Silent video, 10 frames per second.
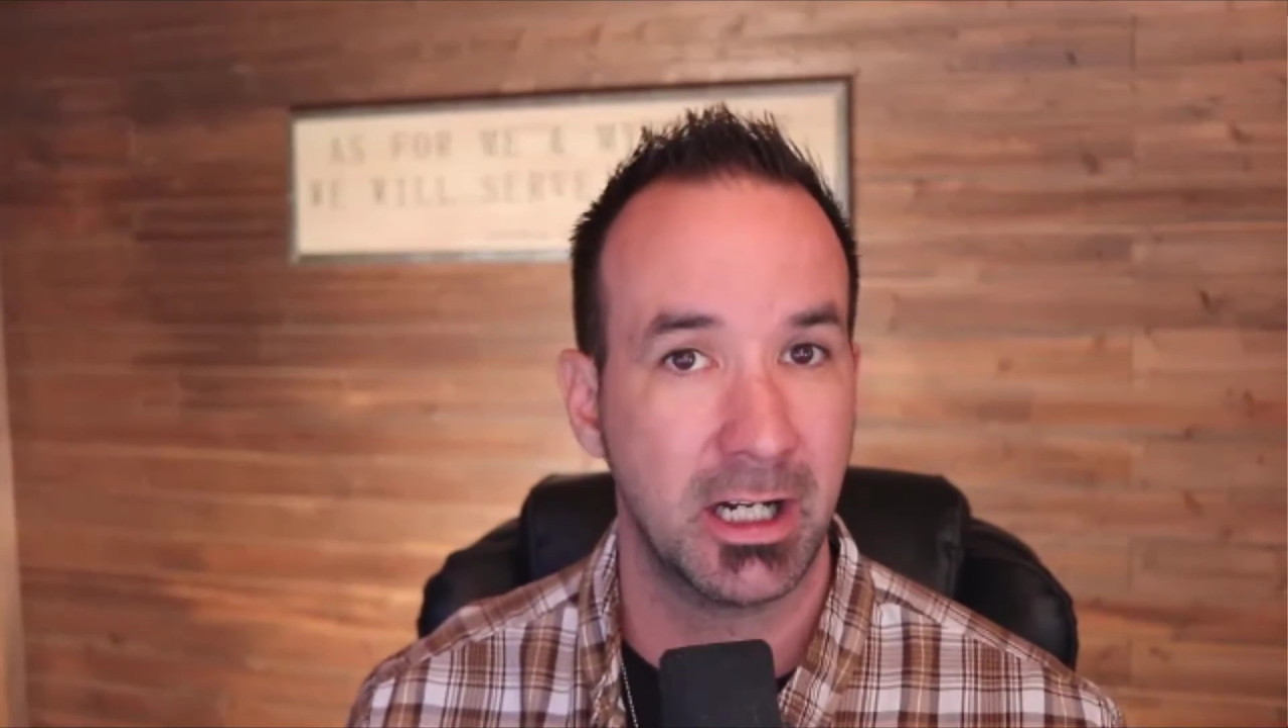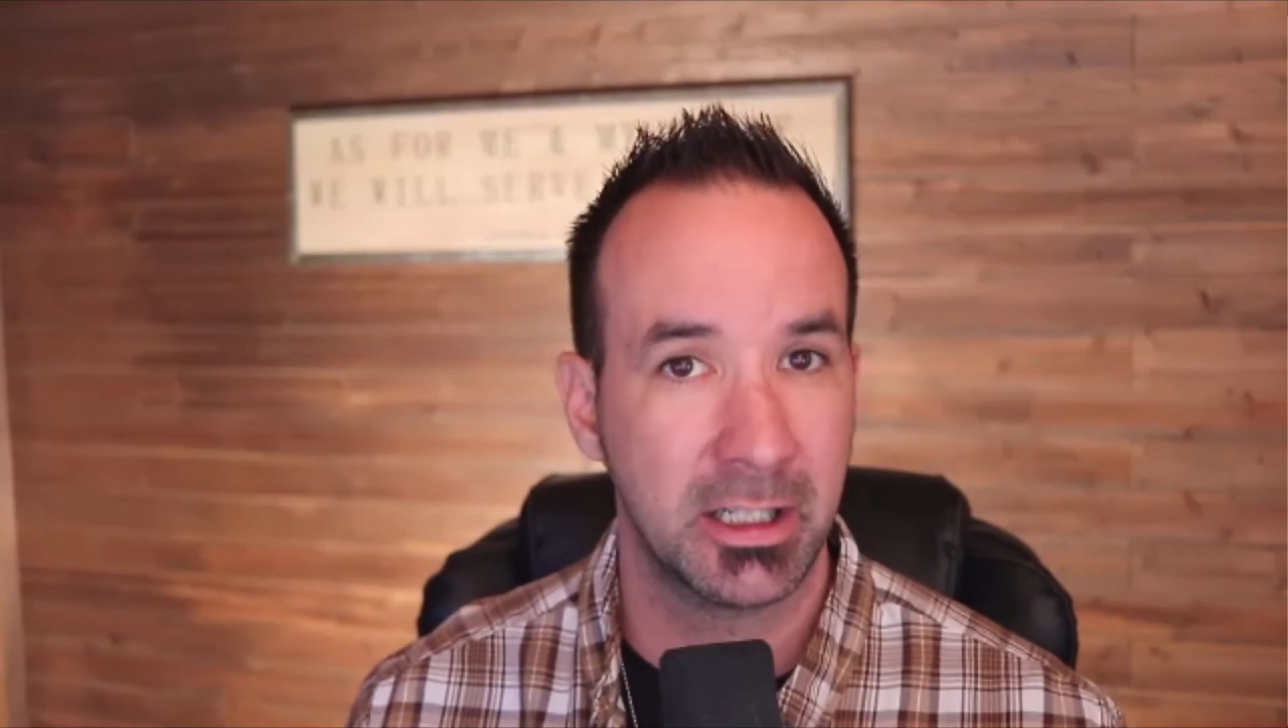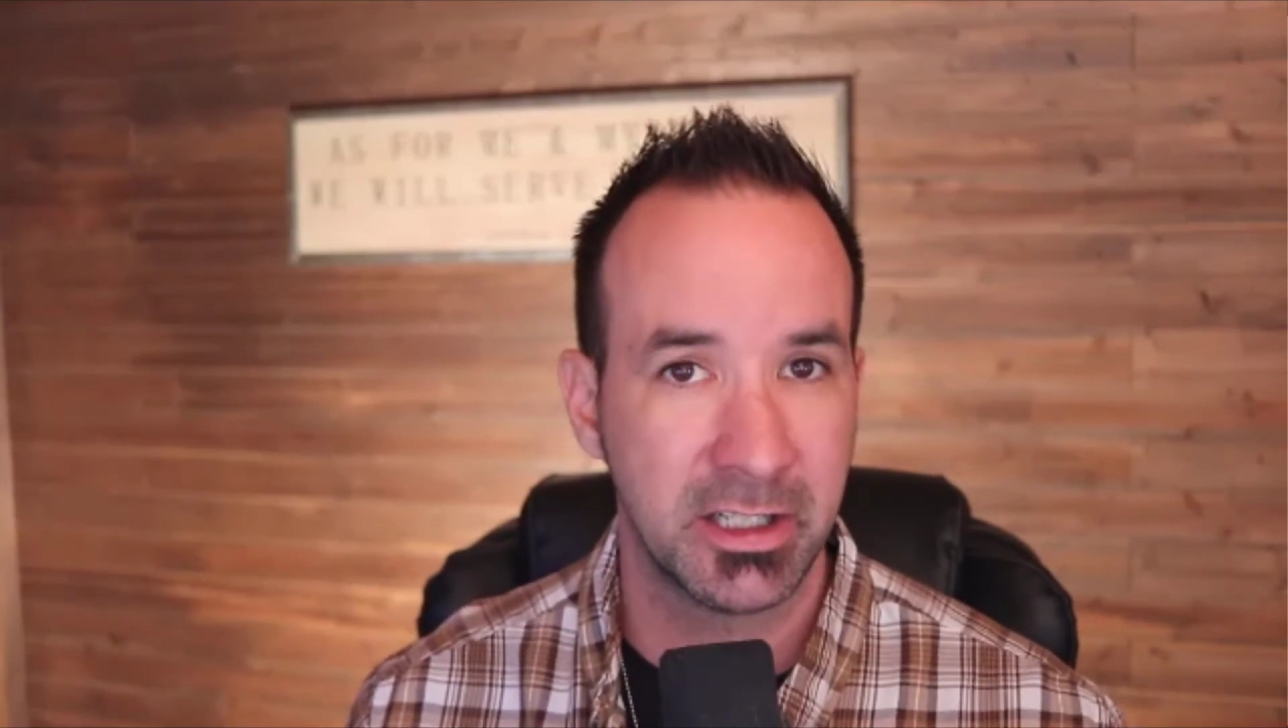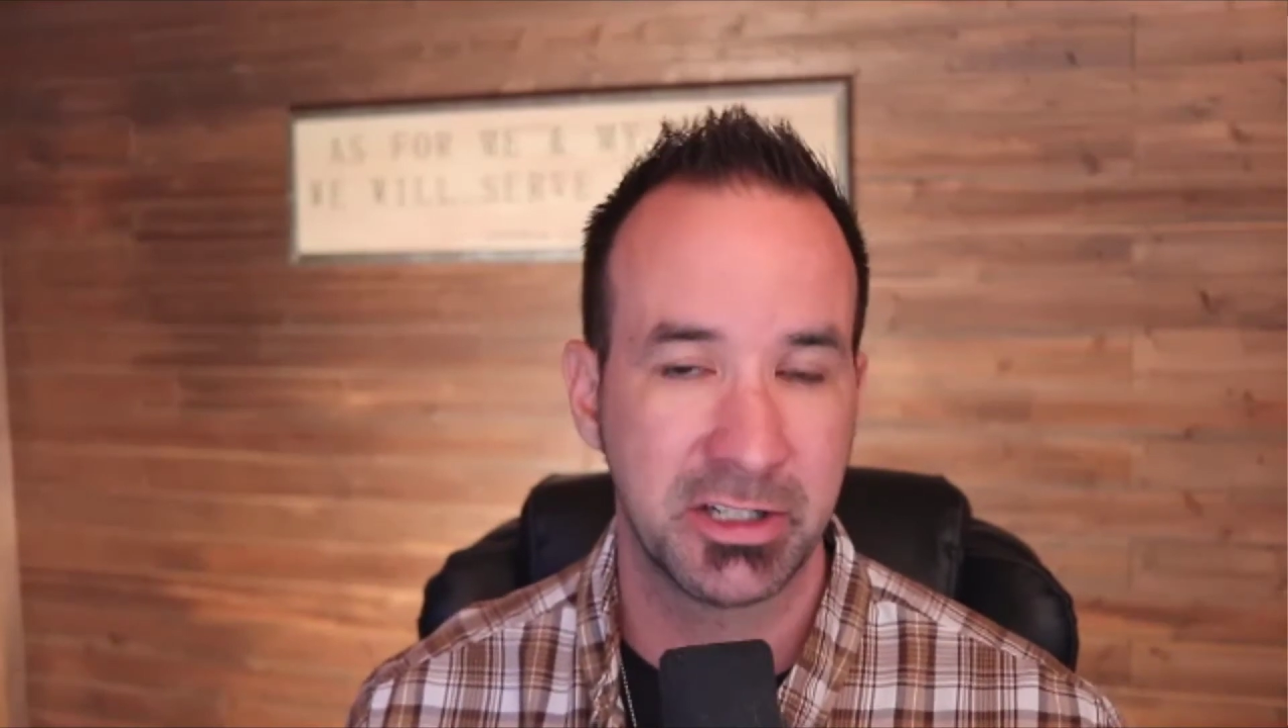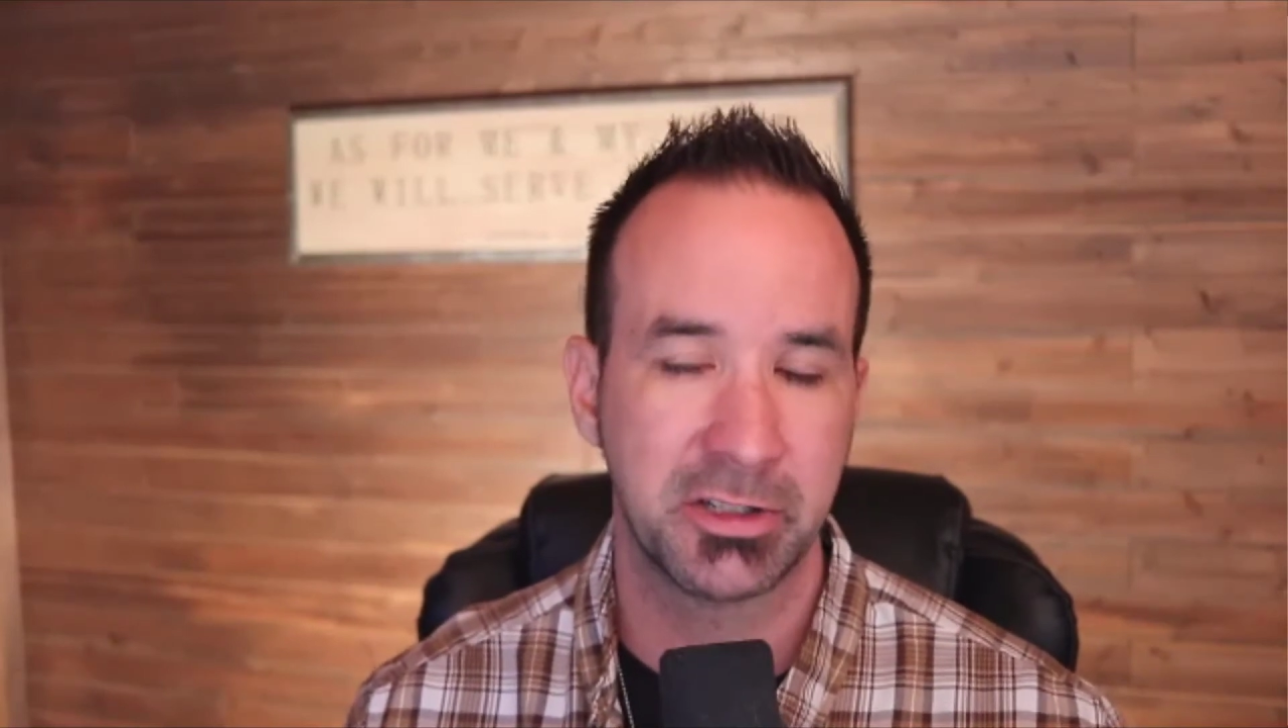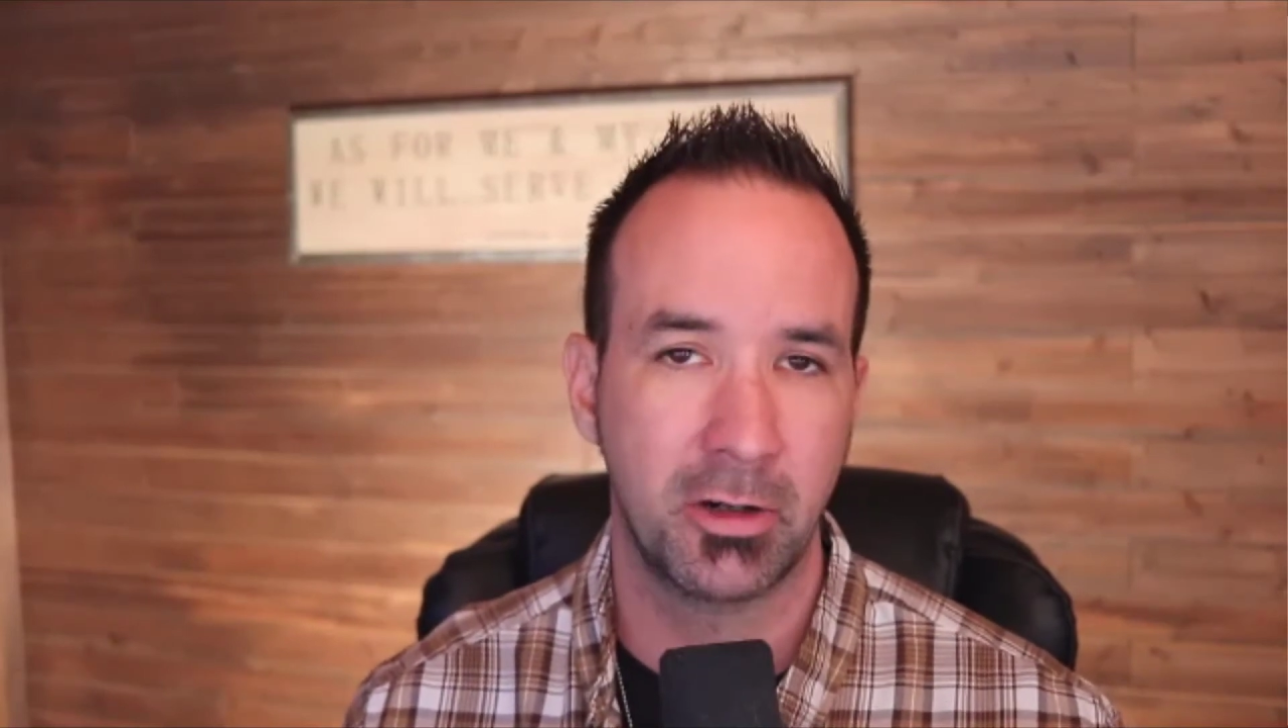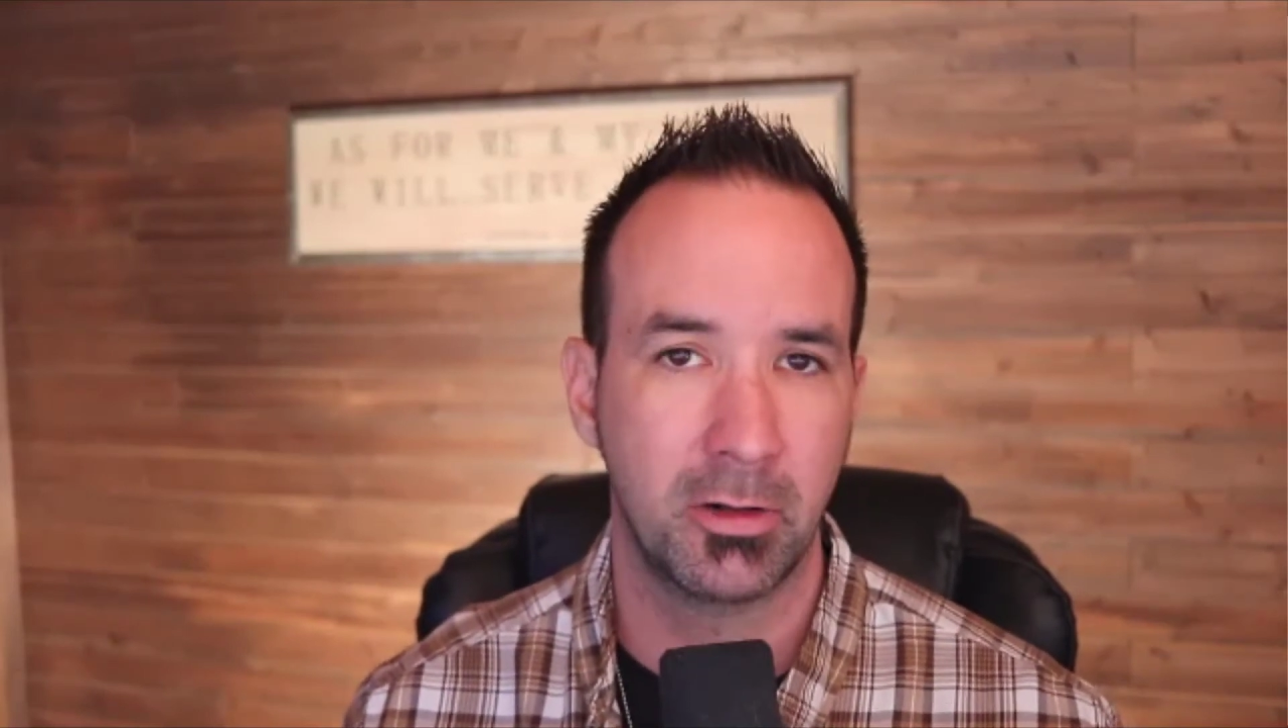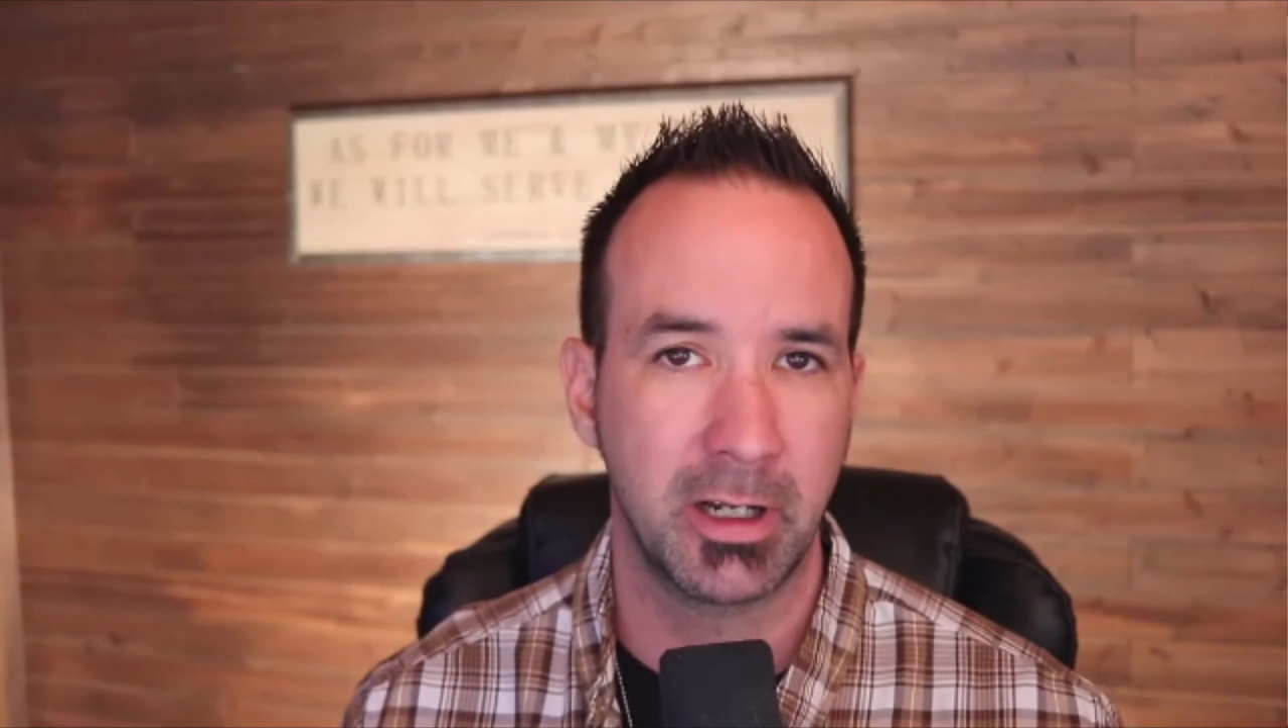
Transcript: uninstall